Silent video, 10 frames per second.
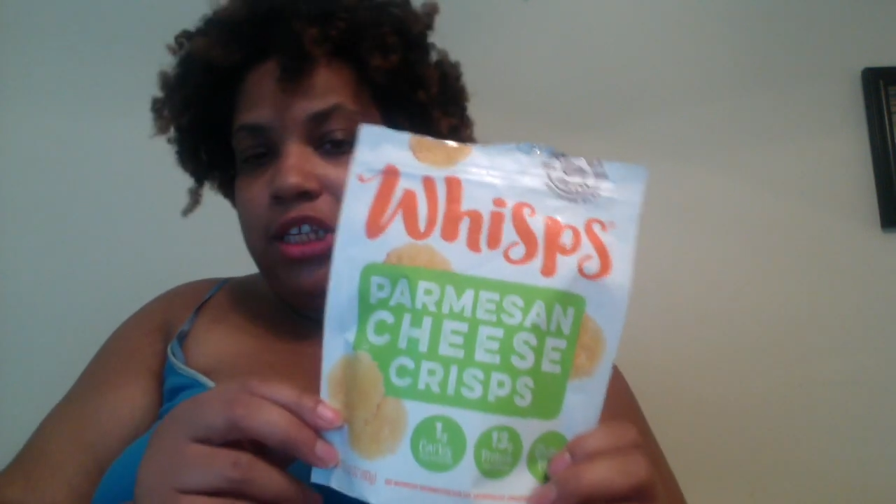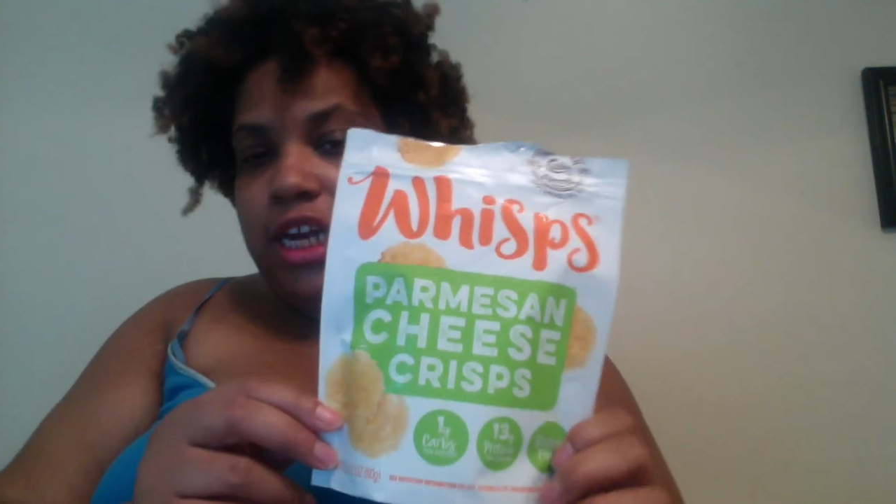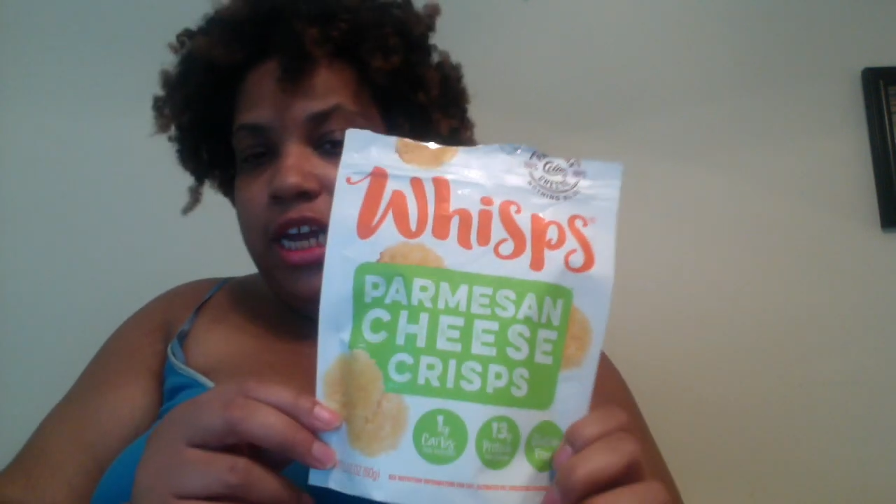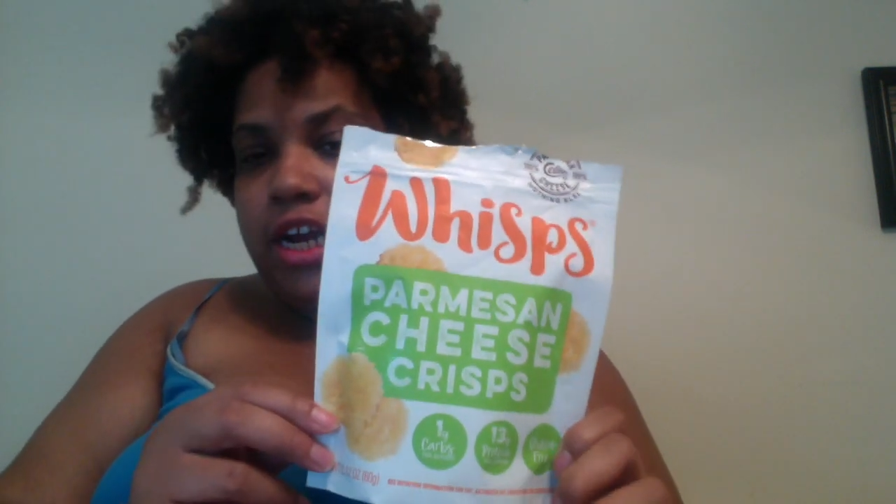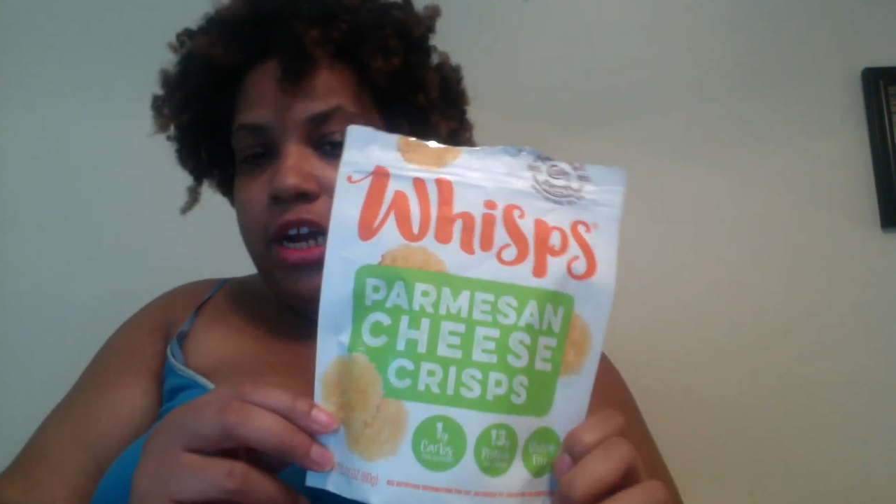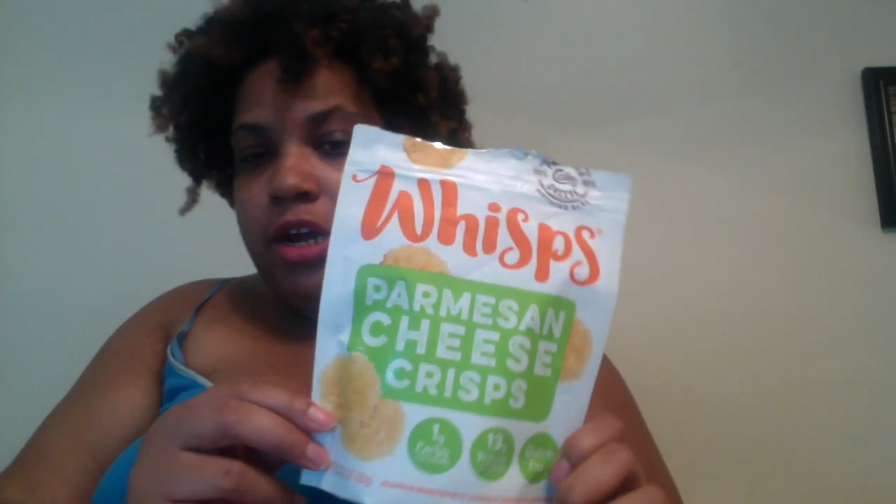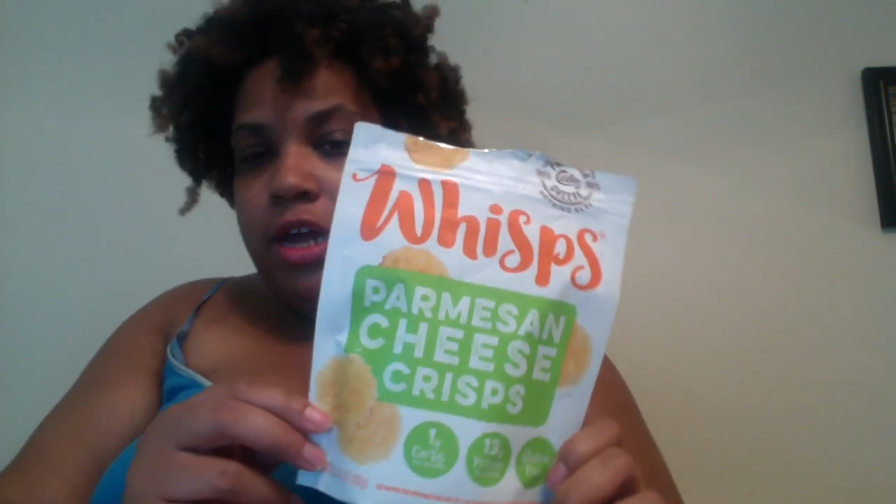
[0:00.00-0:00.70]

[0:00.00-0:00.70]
right here,